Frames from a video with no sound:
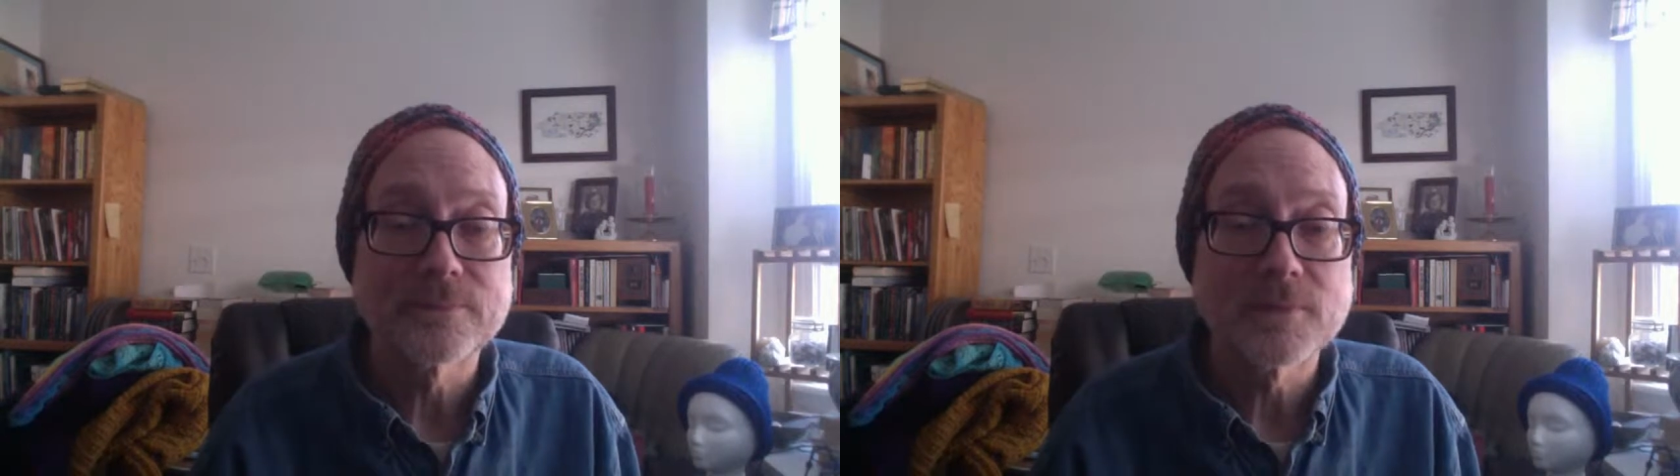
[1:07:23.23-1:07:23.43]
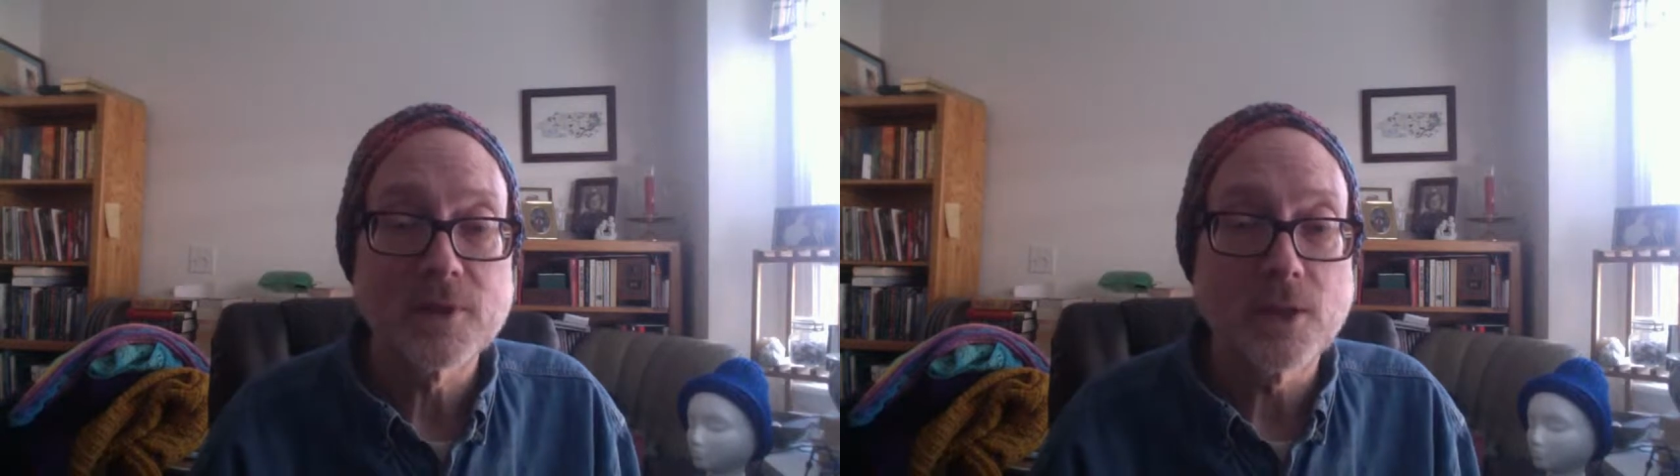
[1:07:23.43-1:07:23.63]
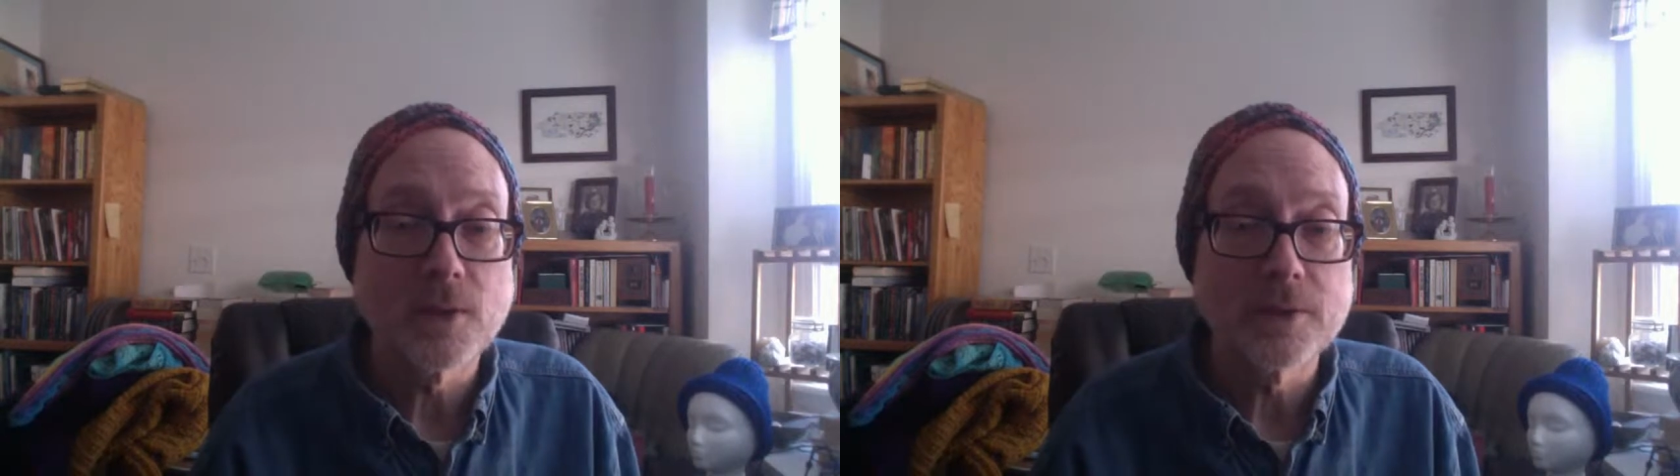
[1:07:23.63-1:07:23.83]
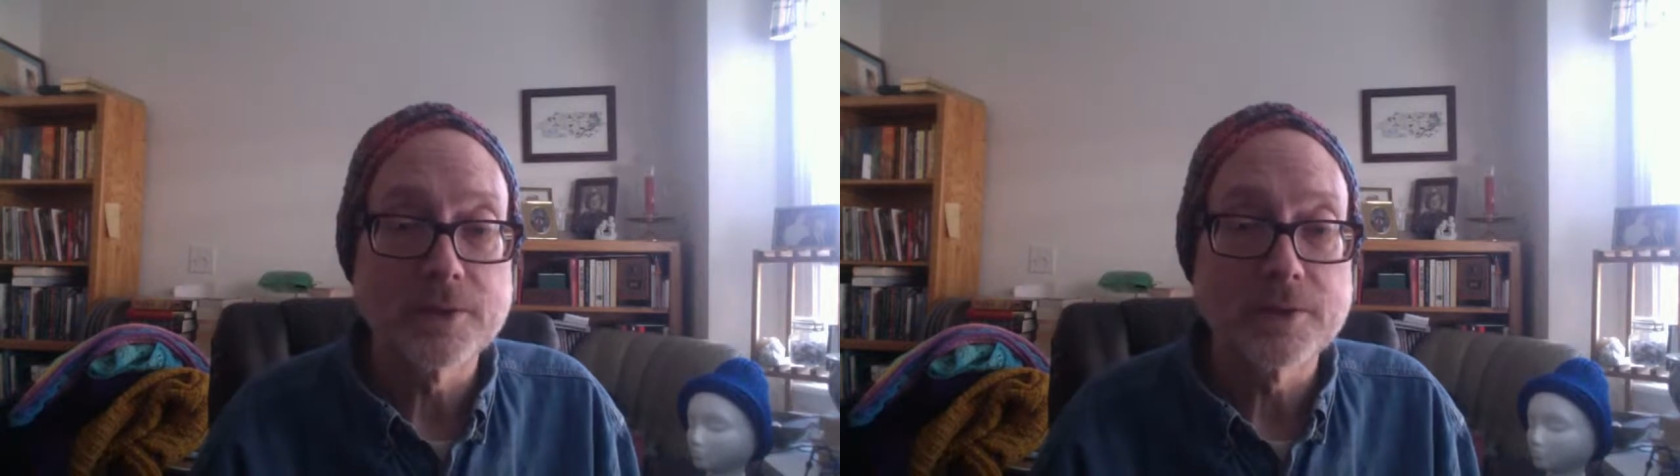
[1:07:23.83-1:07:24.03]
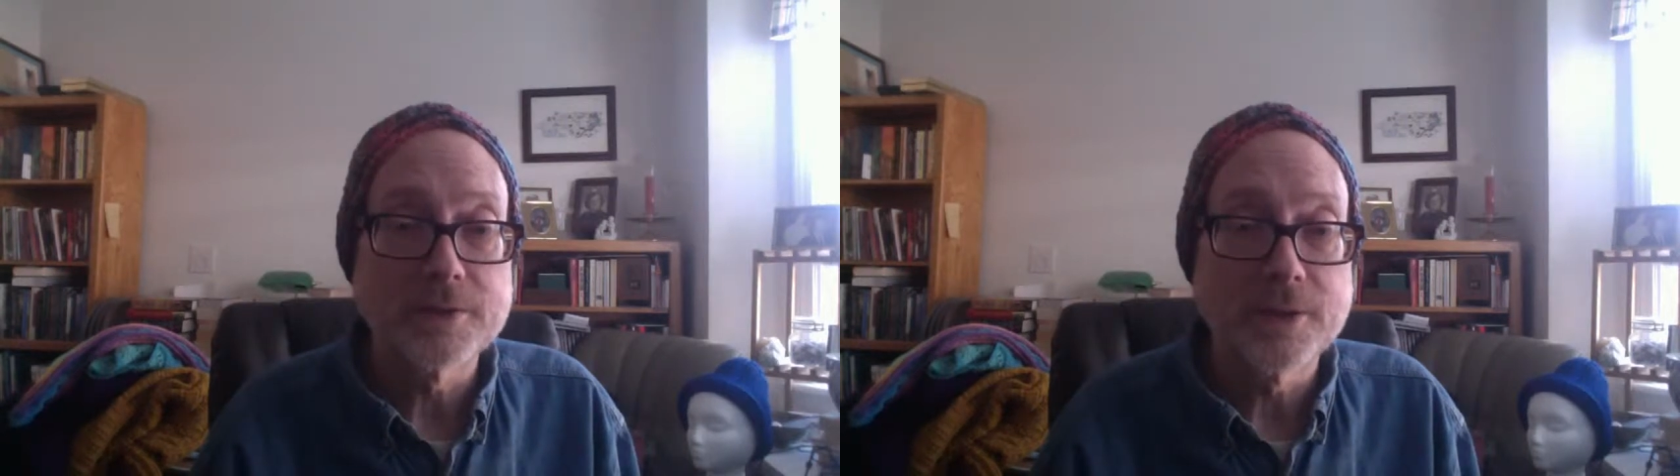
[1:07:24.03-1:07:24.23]
call
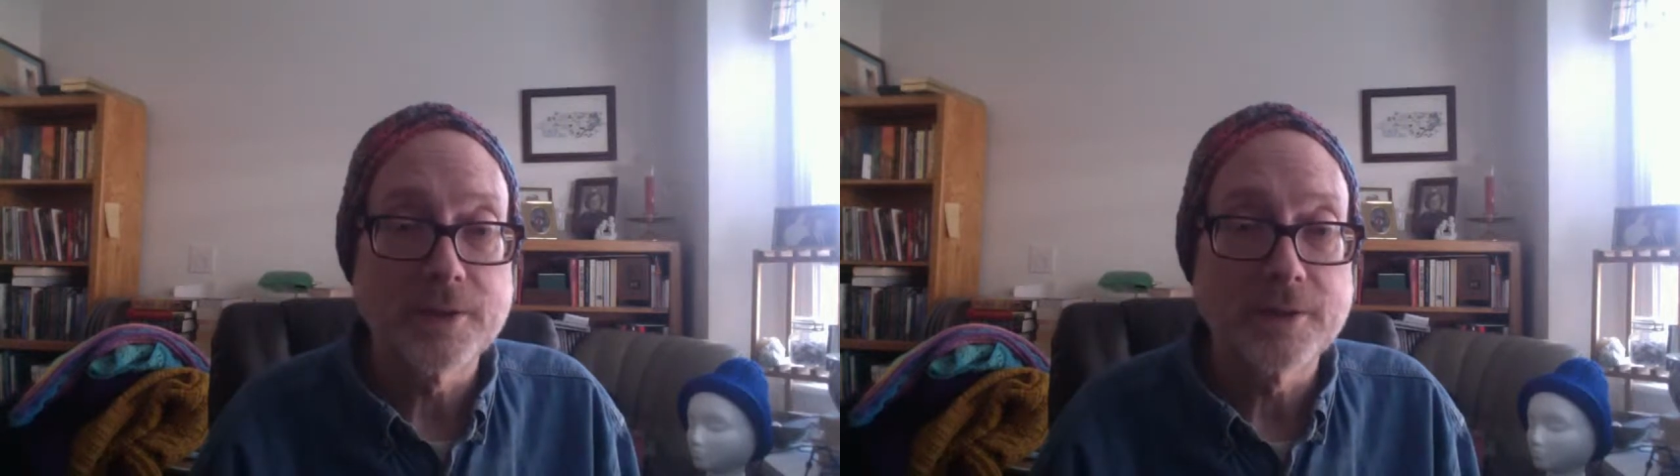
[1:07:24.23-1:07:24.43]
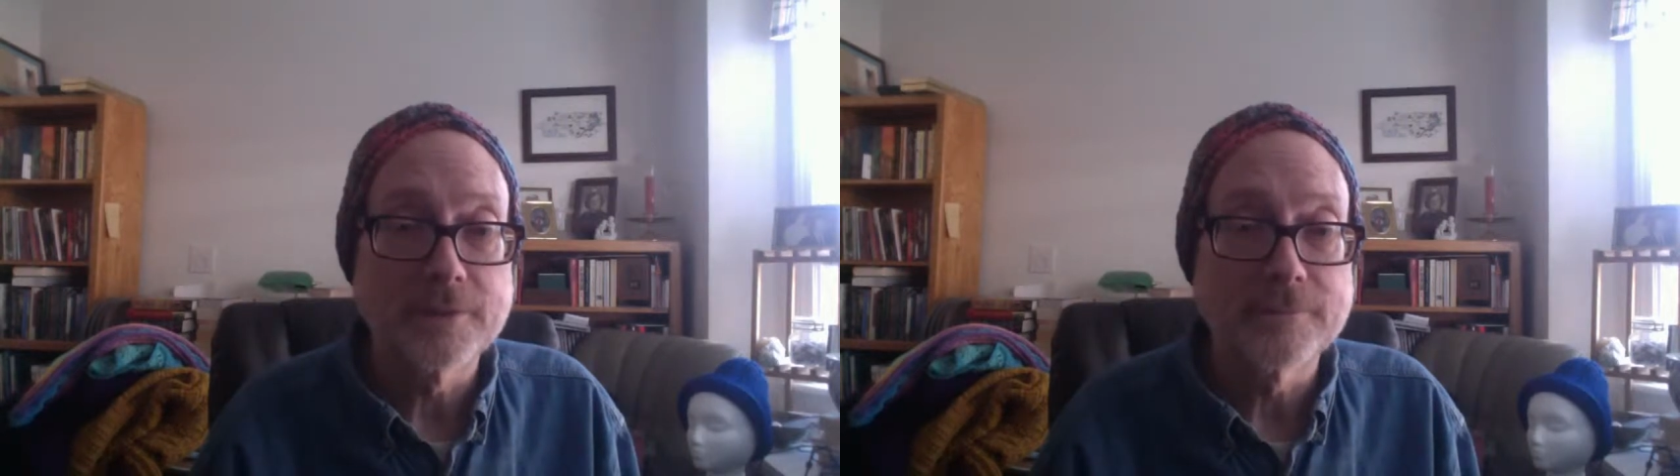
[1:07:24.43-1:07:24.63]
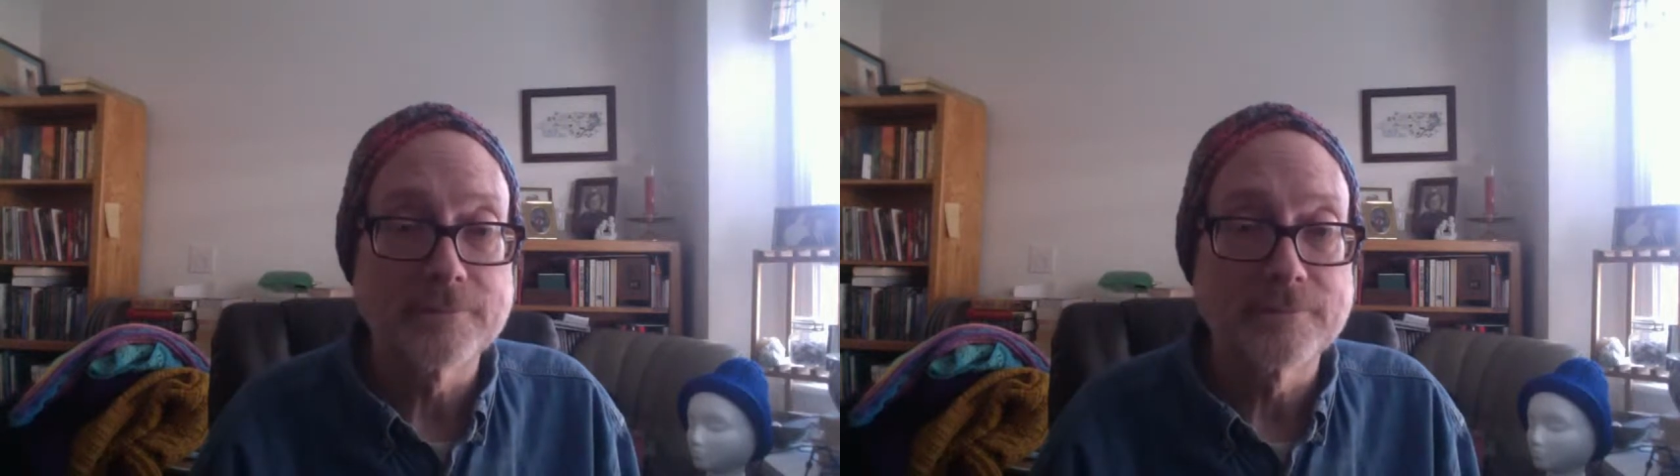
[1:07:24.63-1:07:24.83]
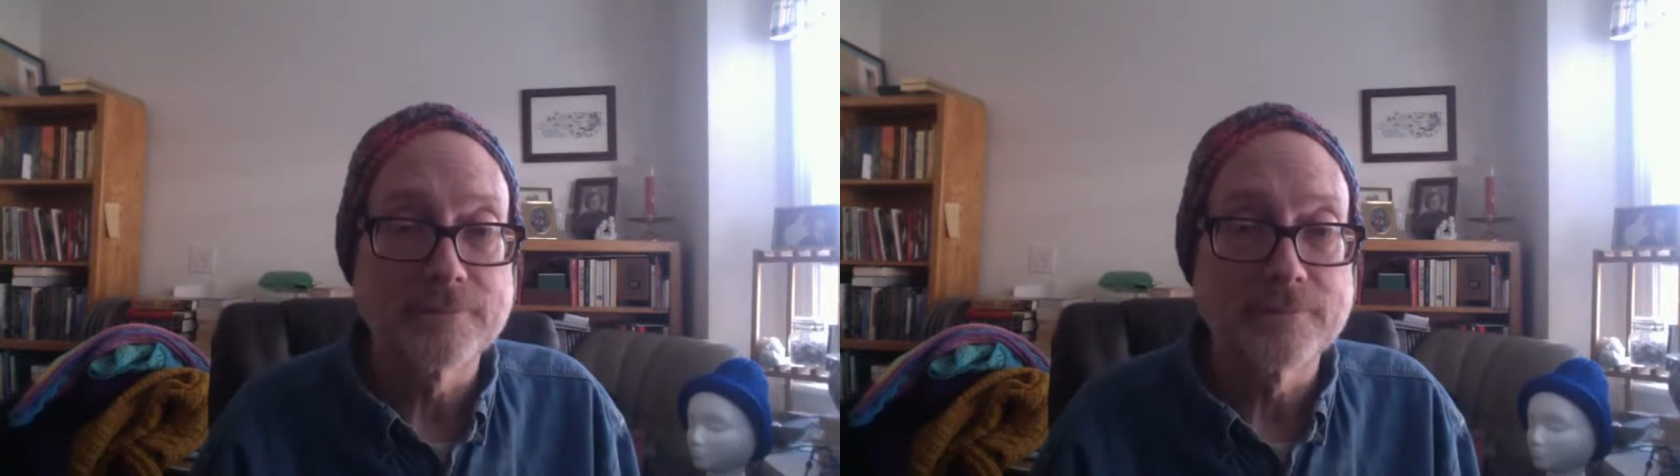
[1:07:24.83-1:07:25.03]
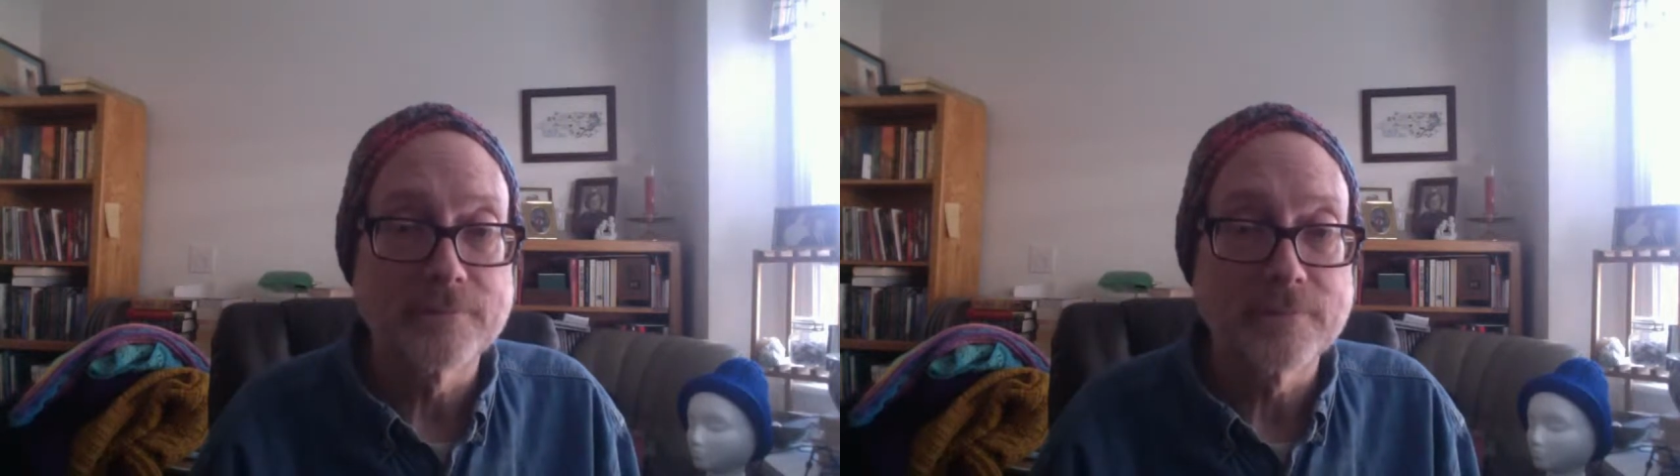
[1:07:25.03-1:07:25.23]
it a day.
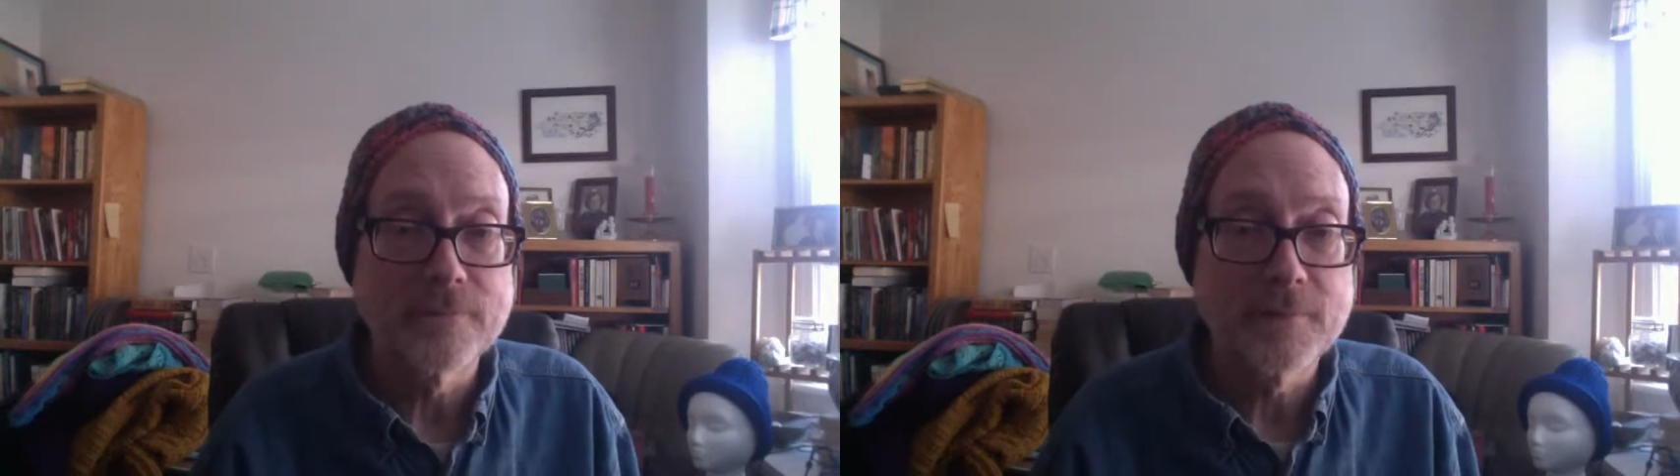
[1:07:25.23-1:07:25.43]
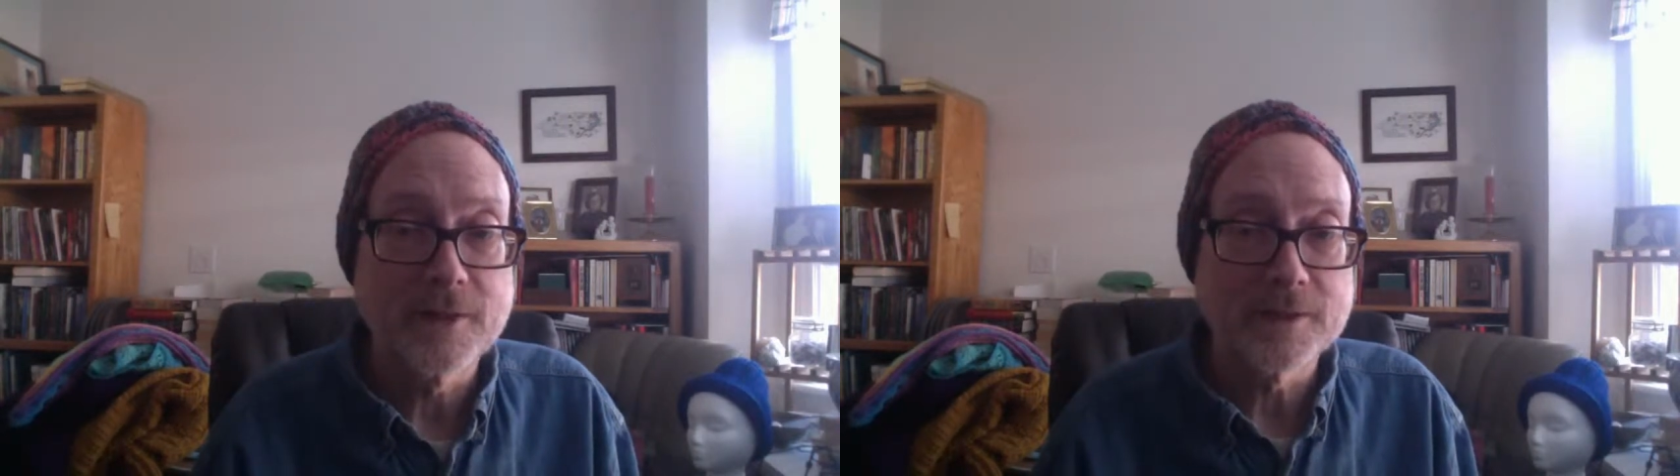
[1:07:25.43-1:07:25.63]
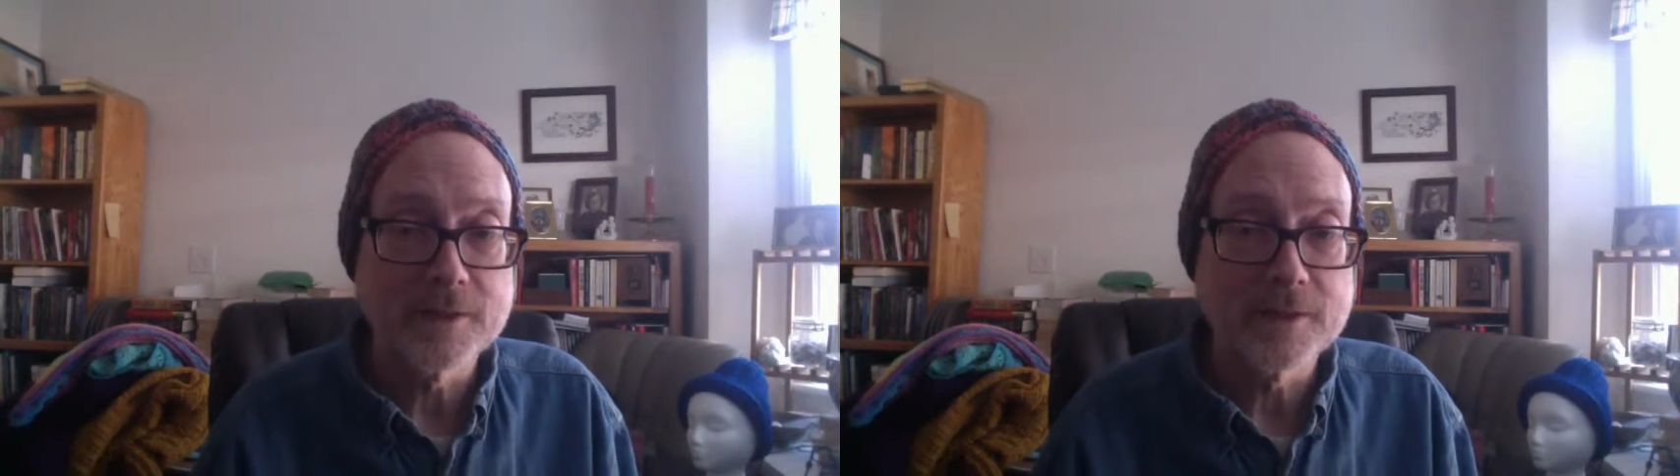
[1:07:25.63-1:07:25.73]
Thanks